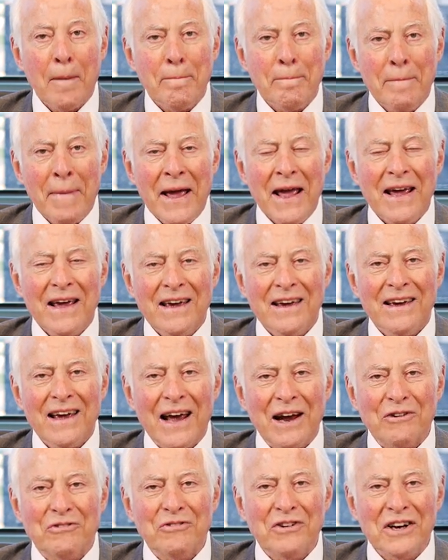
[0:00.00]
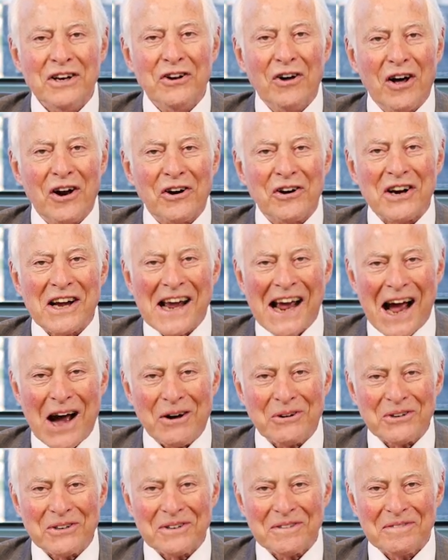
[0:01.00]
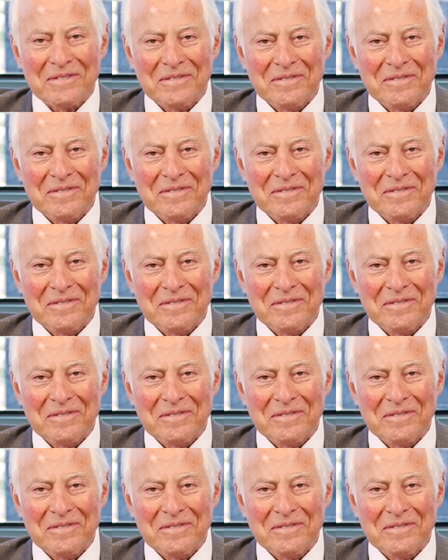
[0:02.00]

Make every dollar count.